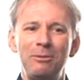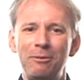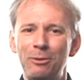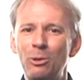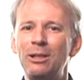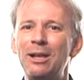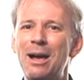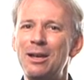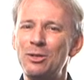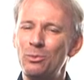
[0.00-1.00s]
with Google
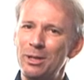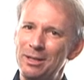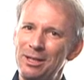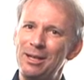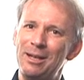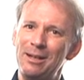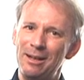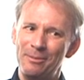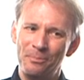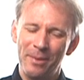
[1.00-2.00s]
Glass, we're there